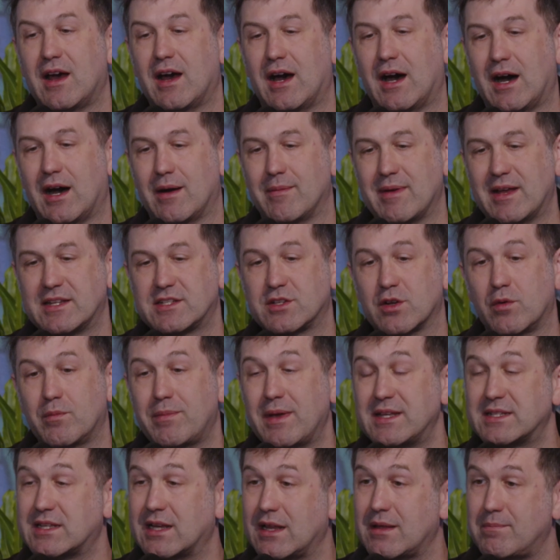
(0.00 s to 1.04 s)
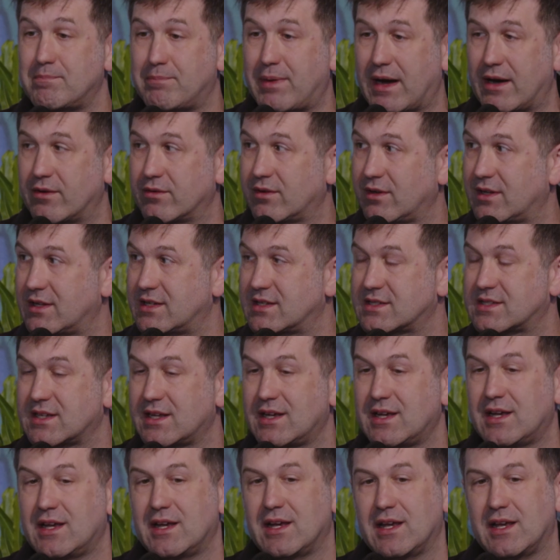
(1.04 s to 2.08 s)
And so basically Boundless
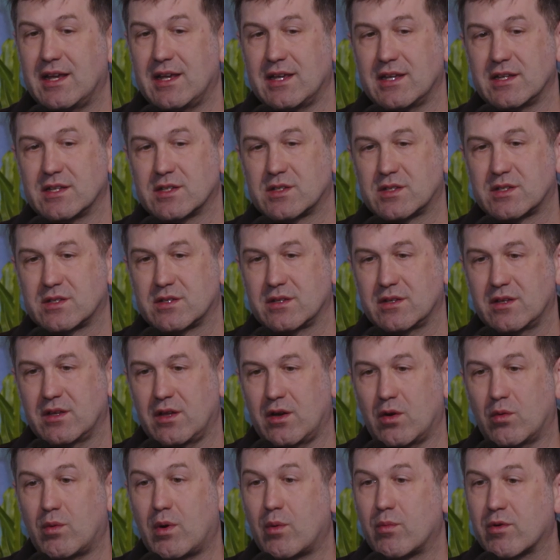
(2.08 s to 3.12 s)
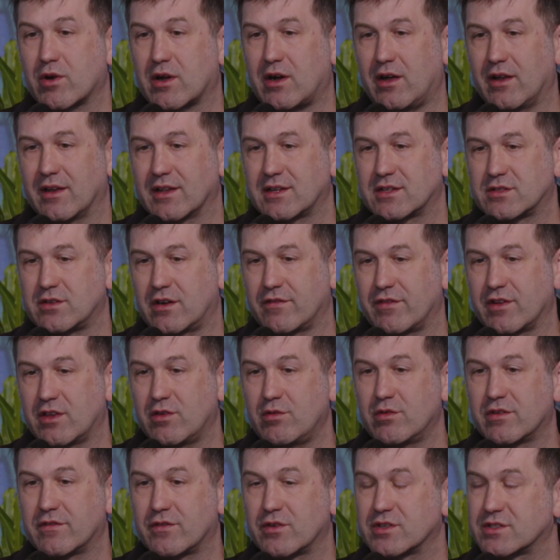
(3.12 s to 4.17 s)
is what we're calling sort of a
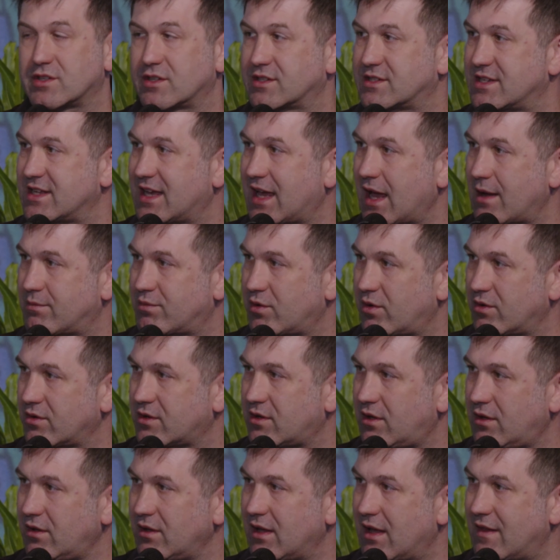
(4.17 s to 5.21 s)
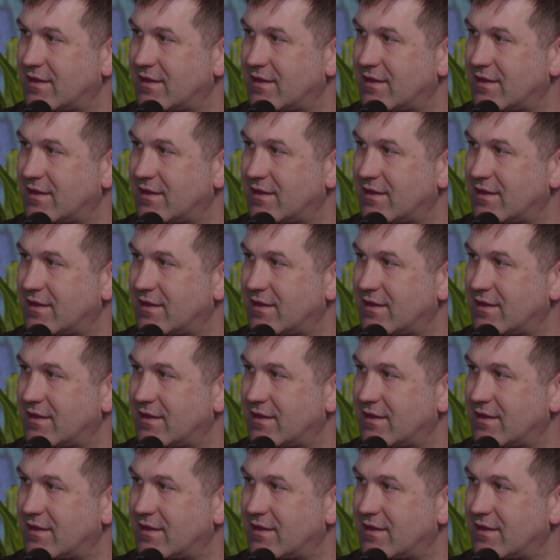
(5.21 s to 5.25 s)
universal ZK protocol,